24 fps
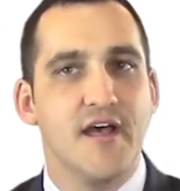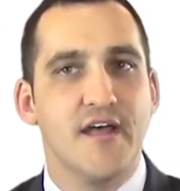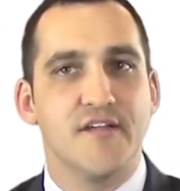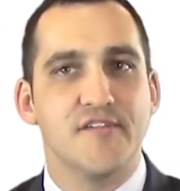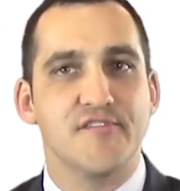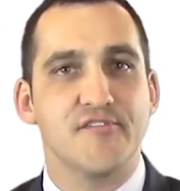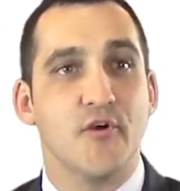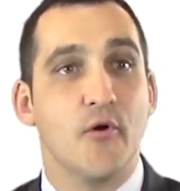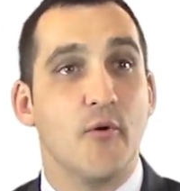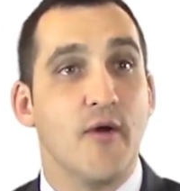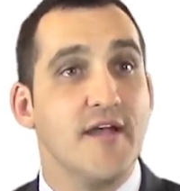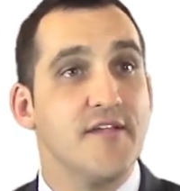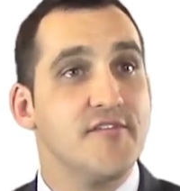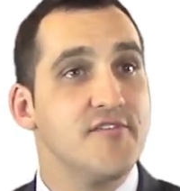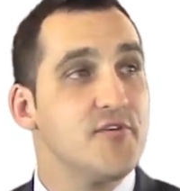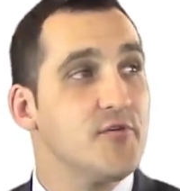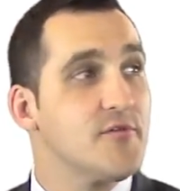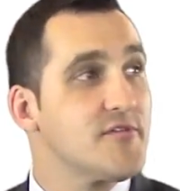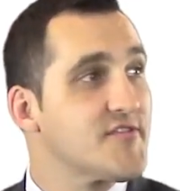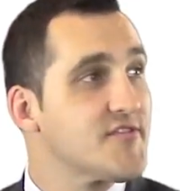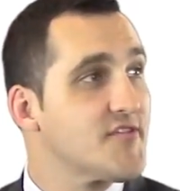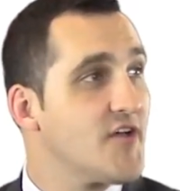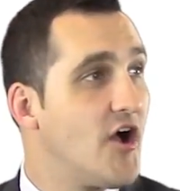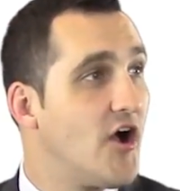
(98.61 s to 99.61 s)
So as you
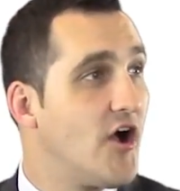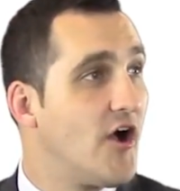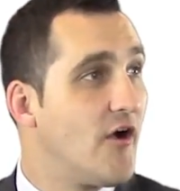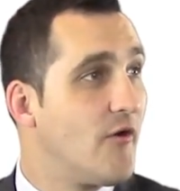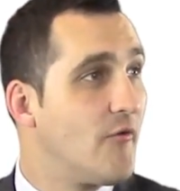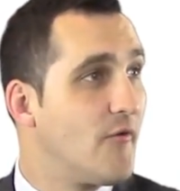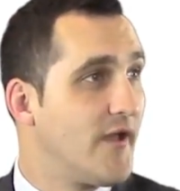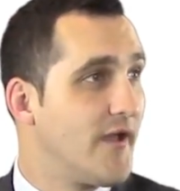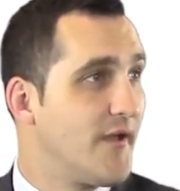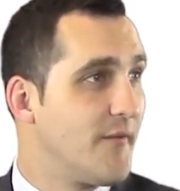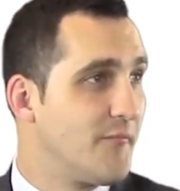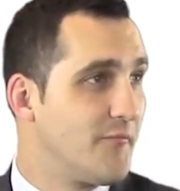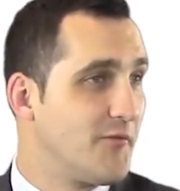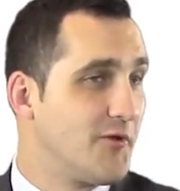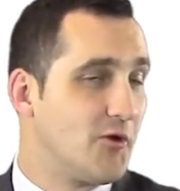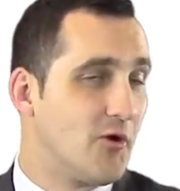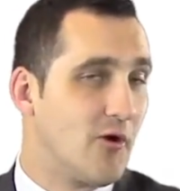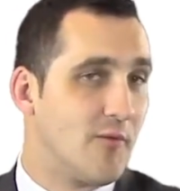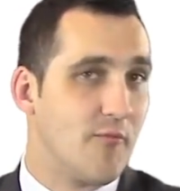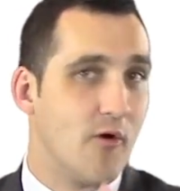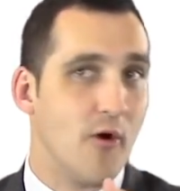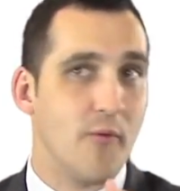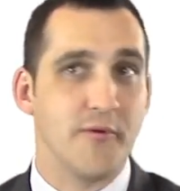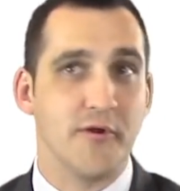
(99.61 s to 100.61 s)
saw, a
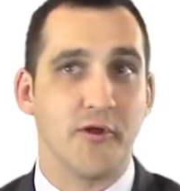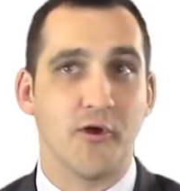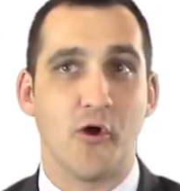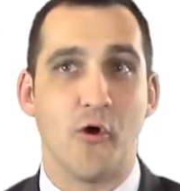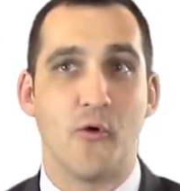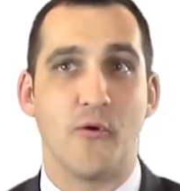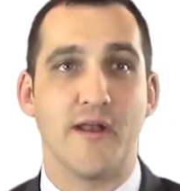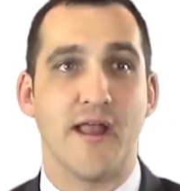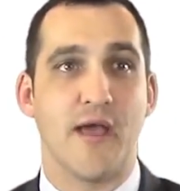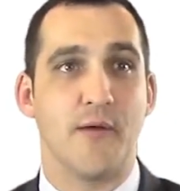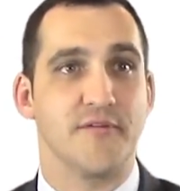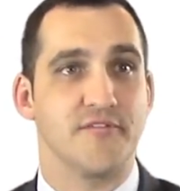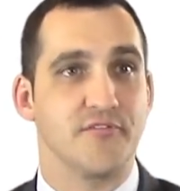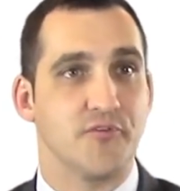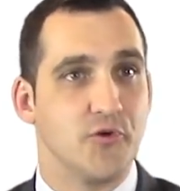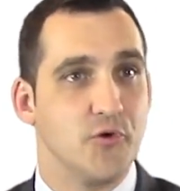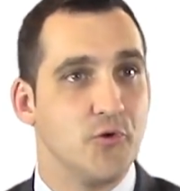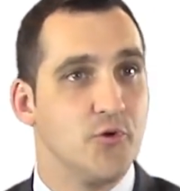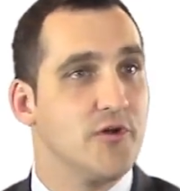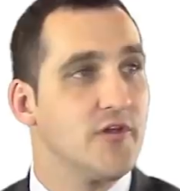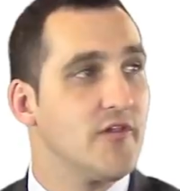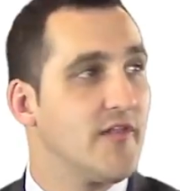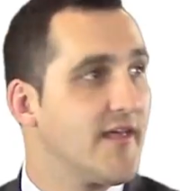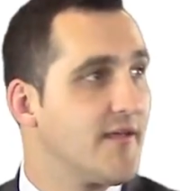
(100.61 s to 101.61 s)
moment ago when I was
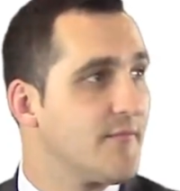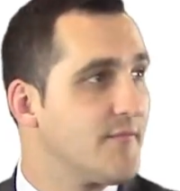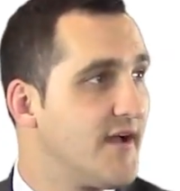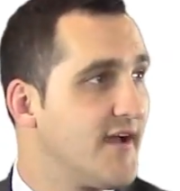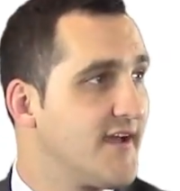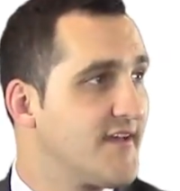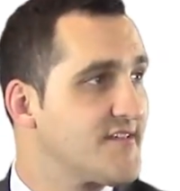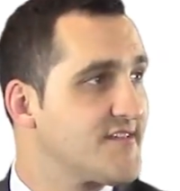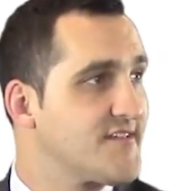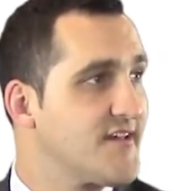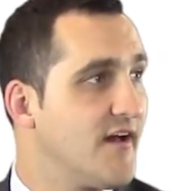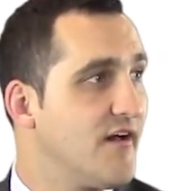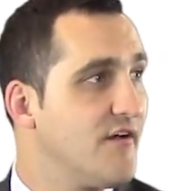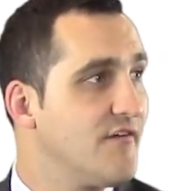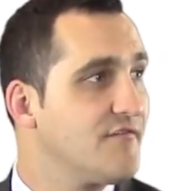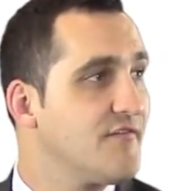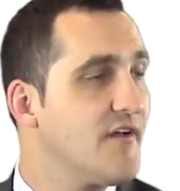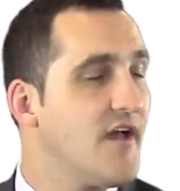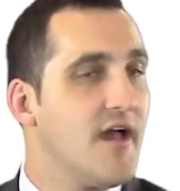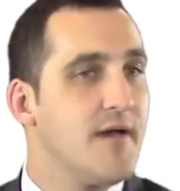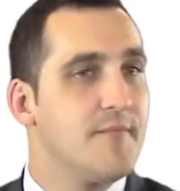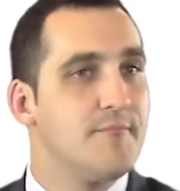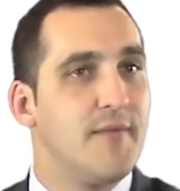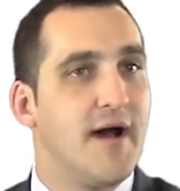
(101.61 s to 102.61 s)
Googling myself,
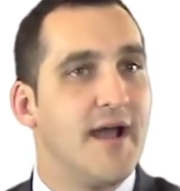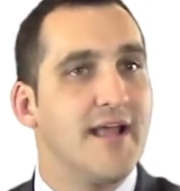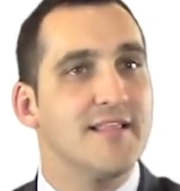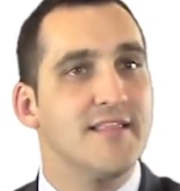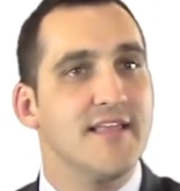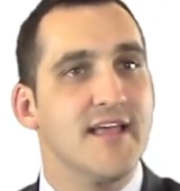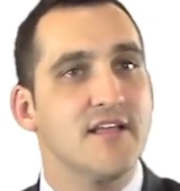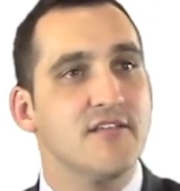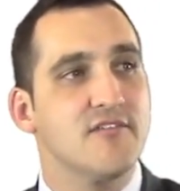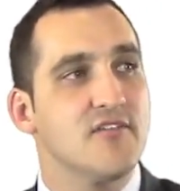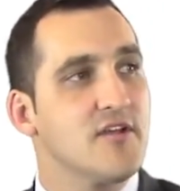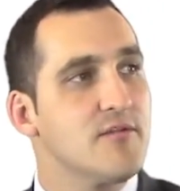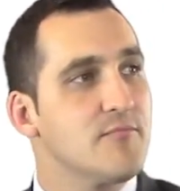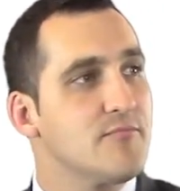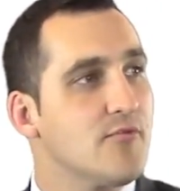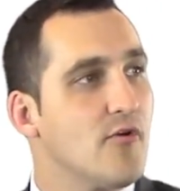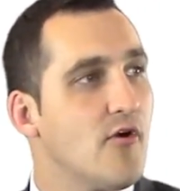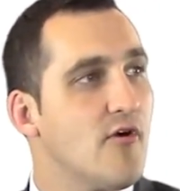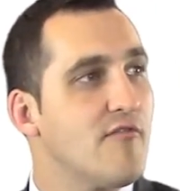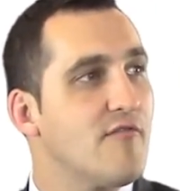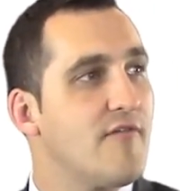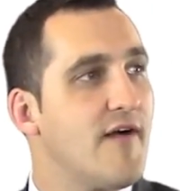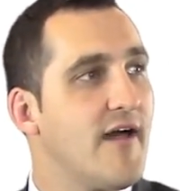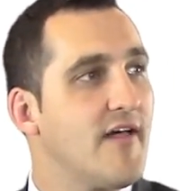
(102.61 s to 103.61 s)
my LinkedIn
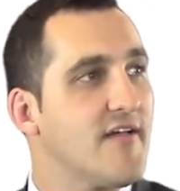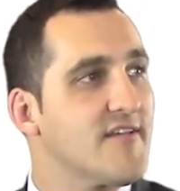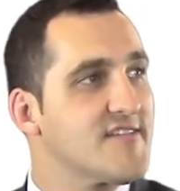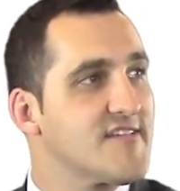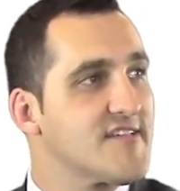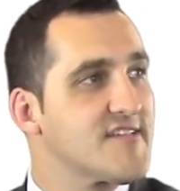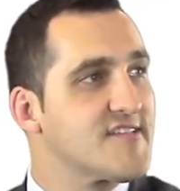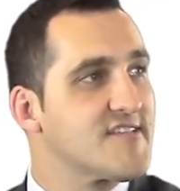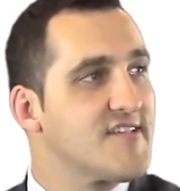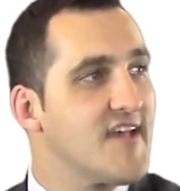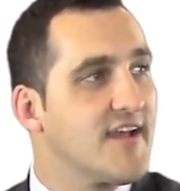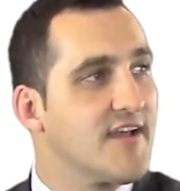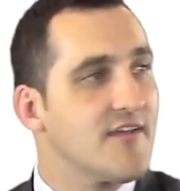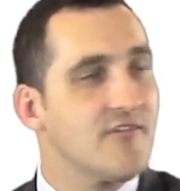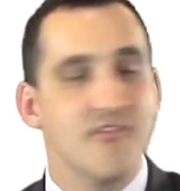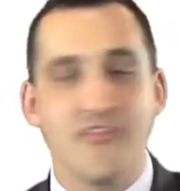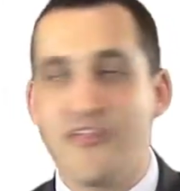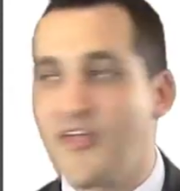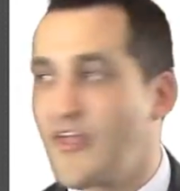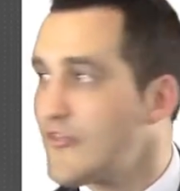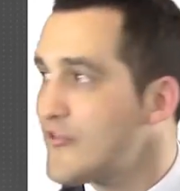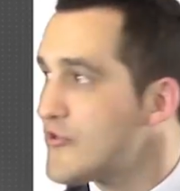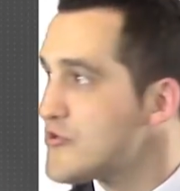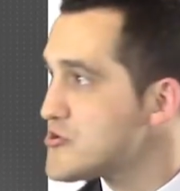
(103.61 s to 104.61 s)
profile is the second
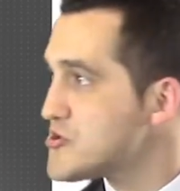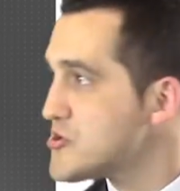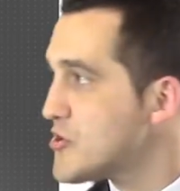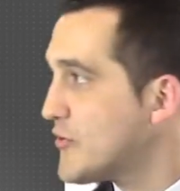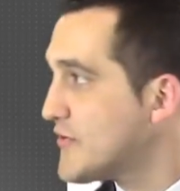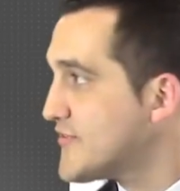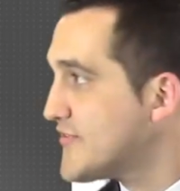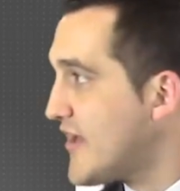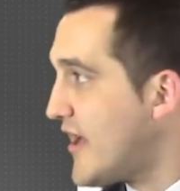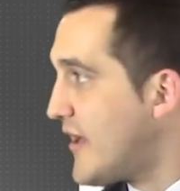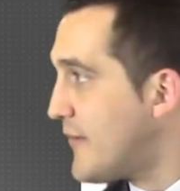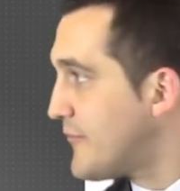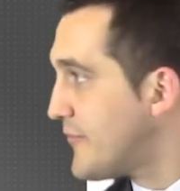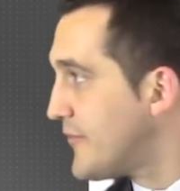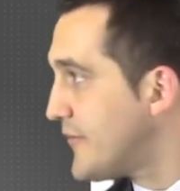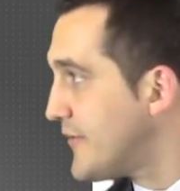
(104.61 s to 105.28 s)
thing that shows up